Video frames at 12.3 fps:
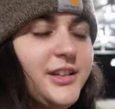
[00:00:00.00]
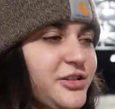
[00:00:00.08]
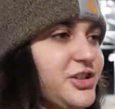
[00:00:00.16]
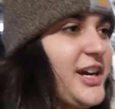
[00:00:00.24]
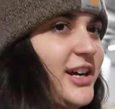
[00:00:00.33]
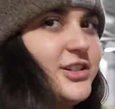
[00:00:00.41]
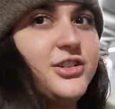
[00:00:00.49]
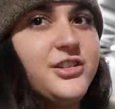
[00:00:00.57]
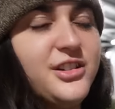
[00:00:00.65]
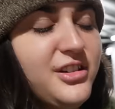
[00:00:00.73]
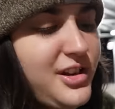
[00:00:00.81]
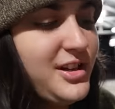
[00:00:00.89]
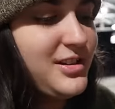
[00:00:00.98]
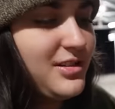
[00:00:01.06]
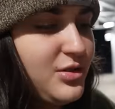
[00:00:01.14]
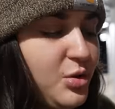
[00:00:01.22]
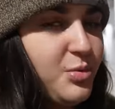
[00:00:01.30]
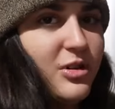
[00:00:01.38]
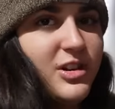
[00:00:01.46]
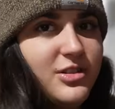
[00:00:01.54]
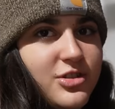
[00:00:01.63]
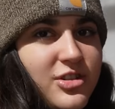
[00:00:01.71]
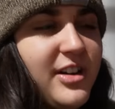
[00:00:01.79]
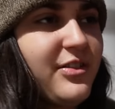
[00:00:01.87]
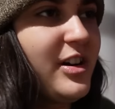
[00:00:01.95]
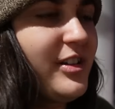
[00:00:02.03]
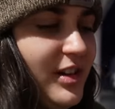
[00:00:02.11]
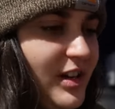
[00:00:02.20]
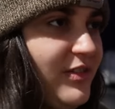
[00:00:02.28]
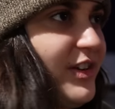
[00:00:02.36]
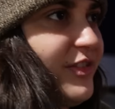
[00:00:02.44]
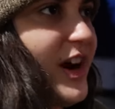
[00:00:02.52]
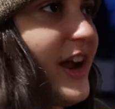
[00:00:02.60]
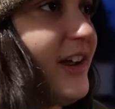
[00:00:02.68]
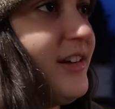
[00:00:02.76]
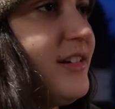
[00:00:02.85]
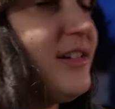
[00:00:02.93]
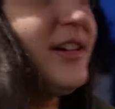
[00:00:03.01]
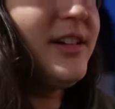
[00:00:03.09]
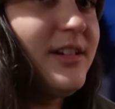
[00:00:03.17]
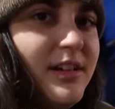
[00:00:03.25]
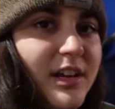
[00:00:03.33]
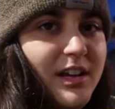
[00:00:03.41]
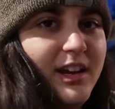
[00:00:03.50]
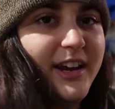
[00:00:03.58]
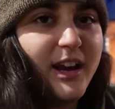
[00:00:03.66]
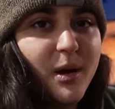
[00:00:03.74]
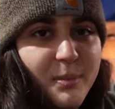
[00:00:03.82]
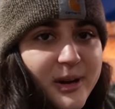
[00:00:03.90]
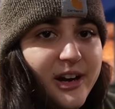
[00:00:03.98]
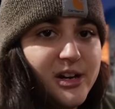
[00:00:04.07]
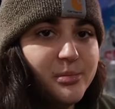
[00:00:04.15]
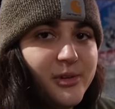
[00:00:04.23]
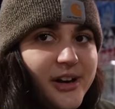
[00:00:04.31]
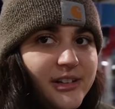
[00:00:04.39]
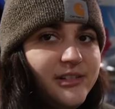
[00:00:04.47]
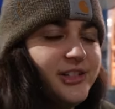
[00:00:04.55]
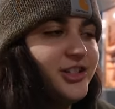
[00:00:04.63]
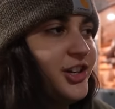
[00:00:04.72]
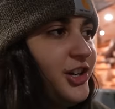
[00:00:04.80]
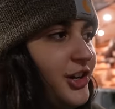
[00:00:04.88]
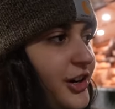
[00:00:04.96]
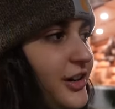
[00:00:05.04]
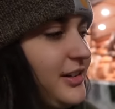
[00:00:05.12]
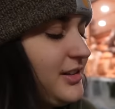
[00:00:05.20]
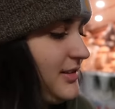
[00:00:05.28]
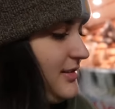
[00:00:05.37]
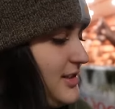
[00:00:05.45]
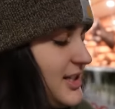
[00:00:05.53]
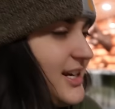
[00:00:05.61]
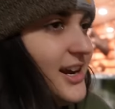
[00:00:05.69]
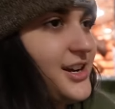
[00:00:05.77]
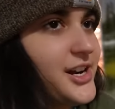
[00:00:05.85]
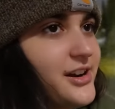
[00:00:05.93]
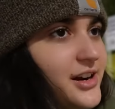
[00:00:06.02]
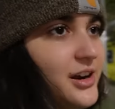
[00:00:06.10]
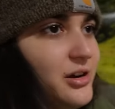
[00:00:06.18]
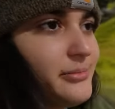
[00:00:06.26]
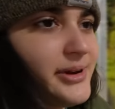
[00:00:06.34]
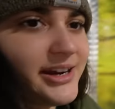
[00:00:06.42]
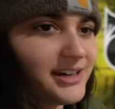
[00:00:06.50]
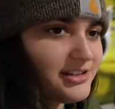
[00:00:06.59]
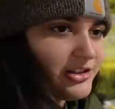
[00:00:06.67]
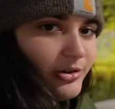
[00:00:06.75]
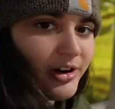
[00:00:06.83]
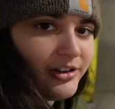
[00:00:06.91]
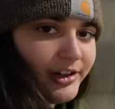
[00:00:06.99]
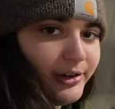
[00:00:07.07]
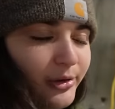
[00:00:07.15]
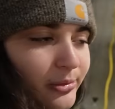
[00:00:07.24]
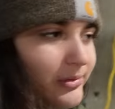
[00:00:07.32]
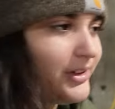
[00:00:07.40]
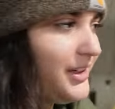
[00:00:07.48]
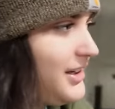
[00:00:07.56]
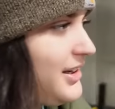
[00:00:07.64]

That was actually the nicest Uber Eats driver I think I've ever had. I got Panera Bread secured. Sky and I are going back into our dome.